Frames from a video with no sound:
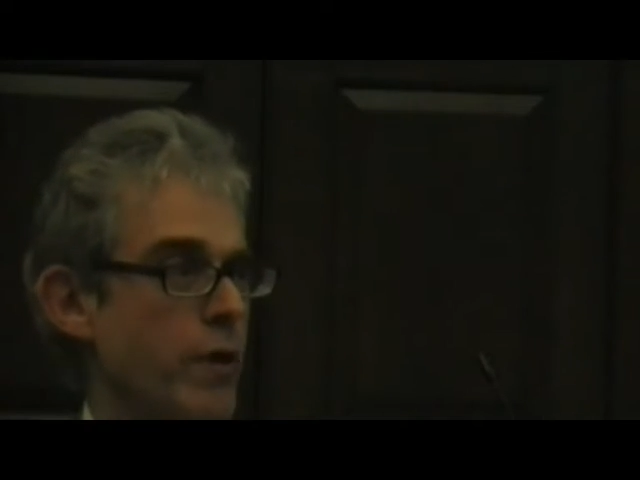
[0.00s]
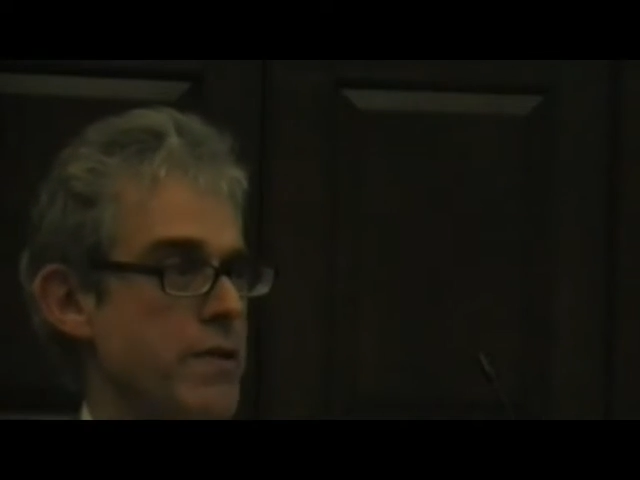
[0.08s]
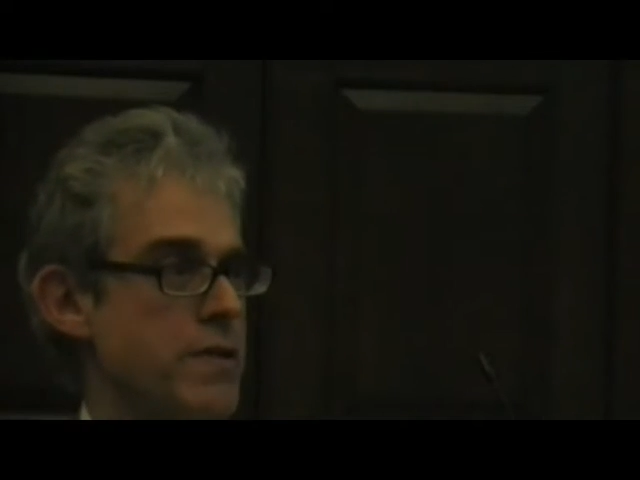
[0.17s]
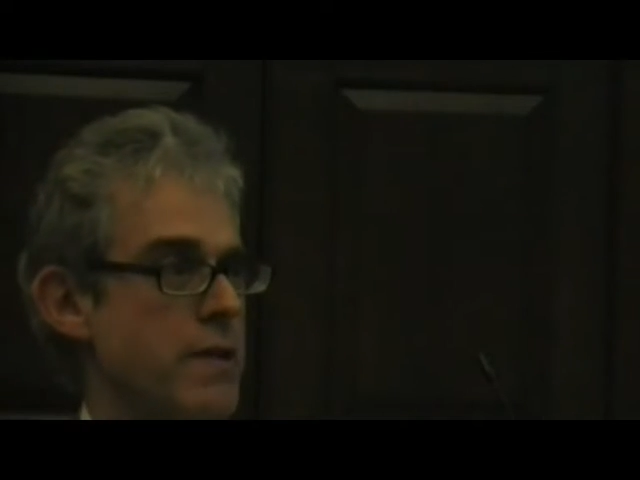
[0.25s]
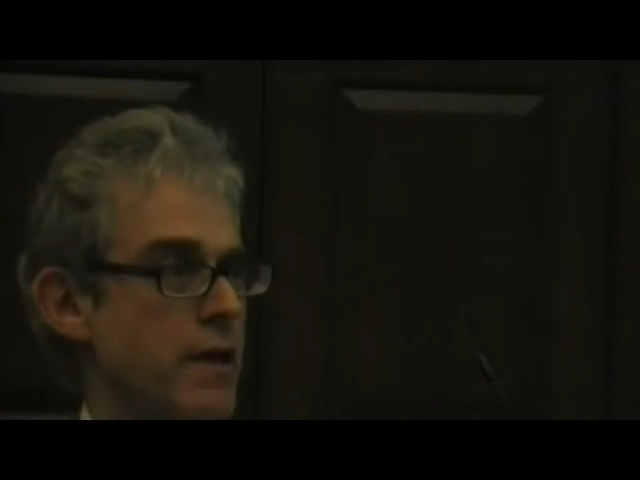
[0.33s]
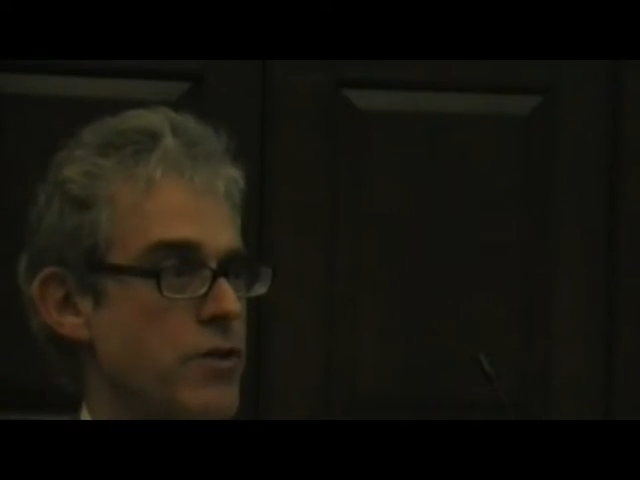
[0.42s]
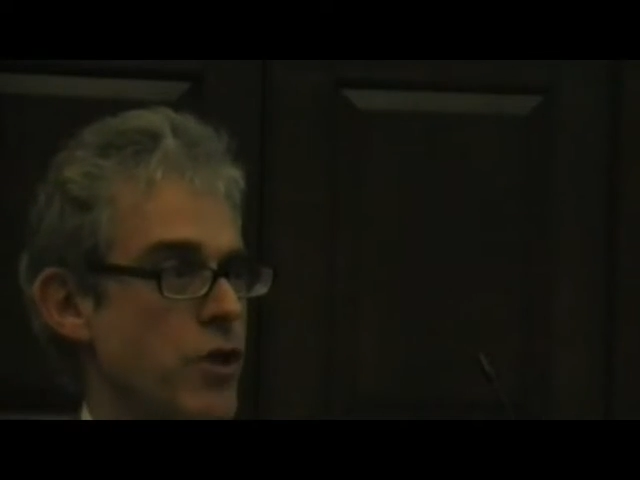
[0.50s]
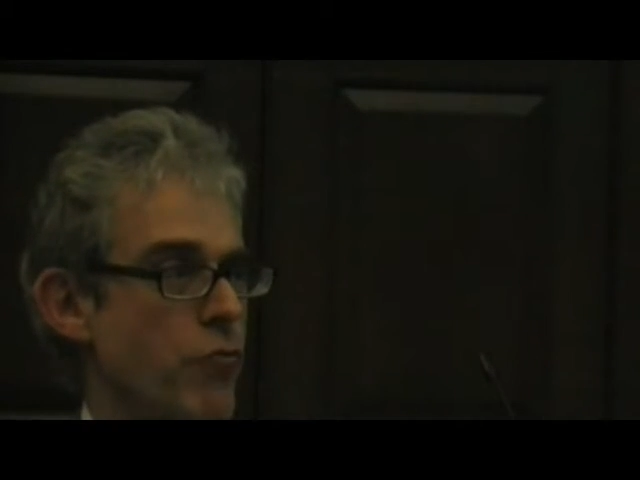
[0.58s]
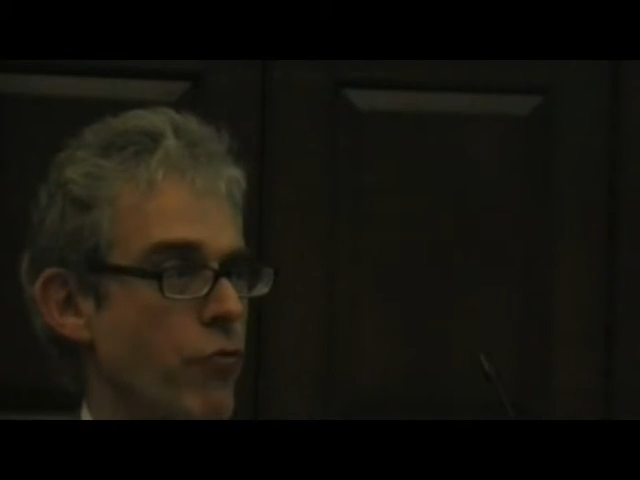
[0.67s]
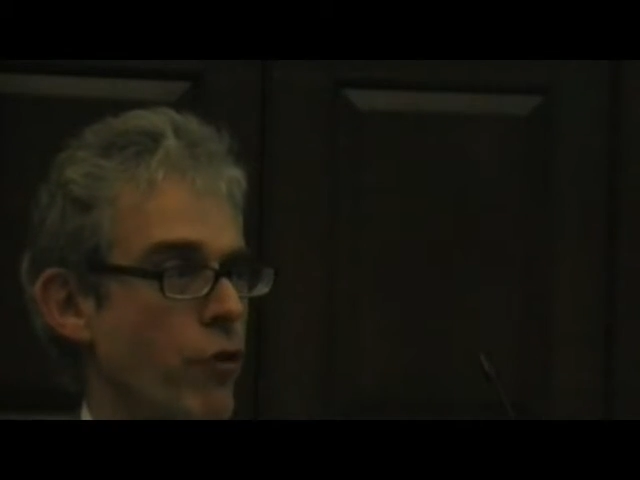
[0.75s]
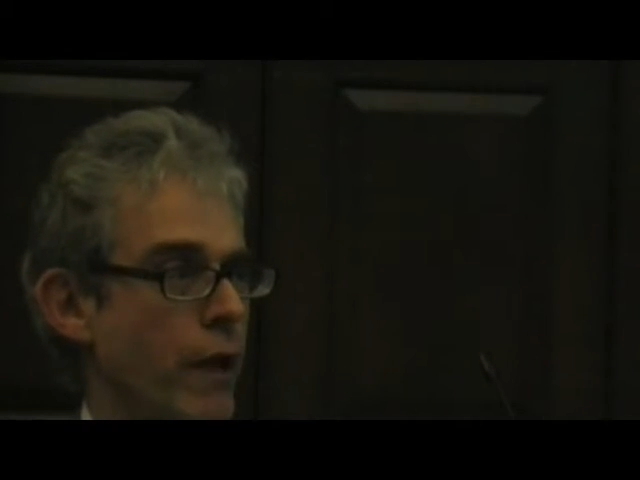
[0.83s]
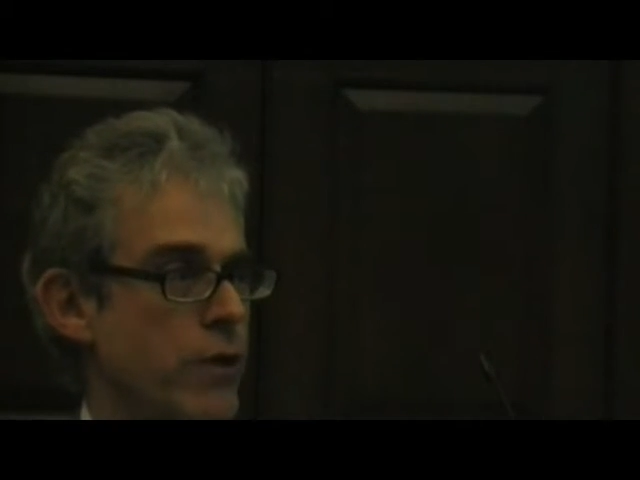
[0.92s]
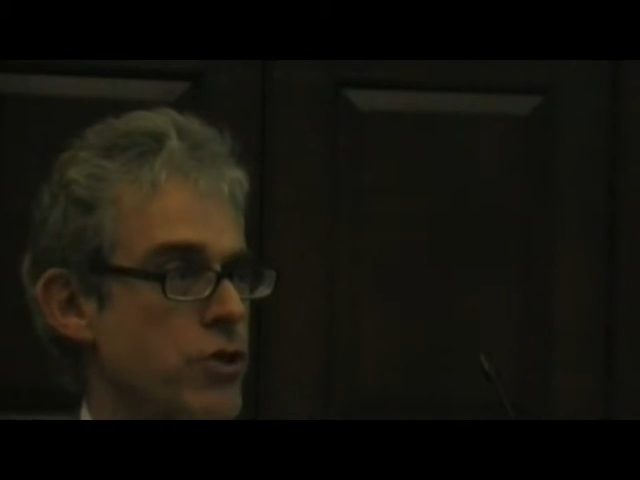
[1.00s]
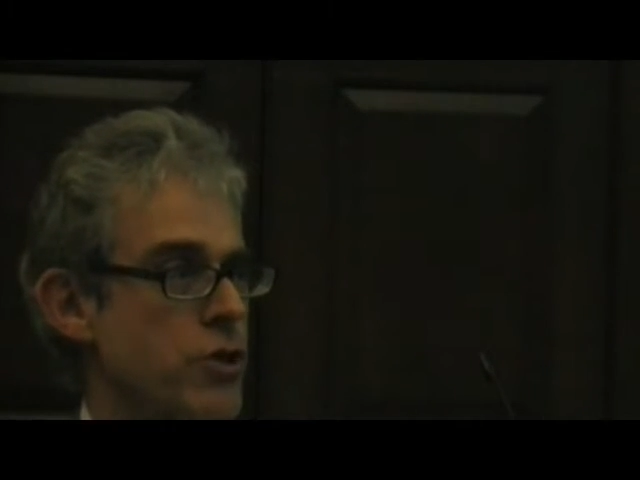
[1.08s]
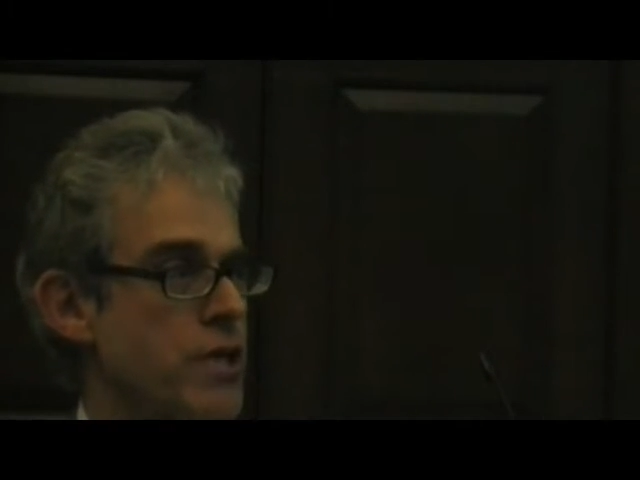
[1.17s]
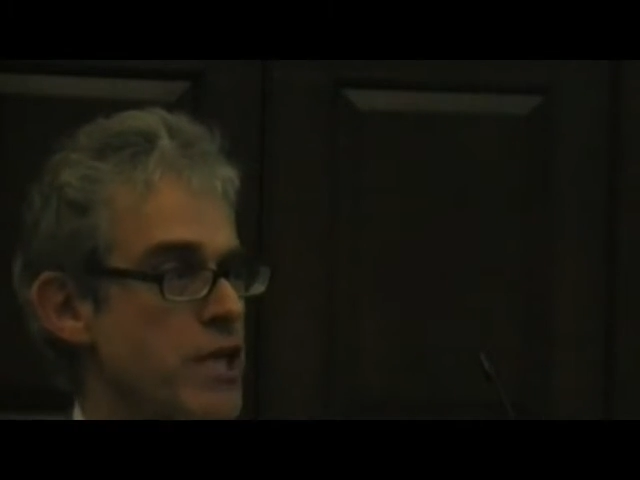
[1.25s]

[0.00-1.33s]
wins the next general election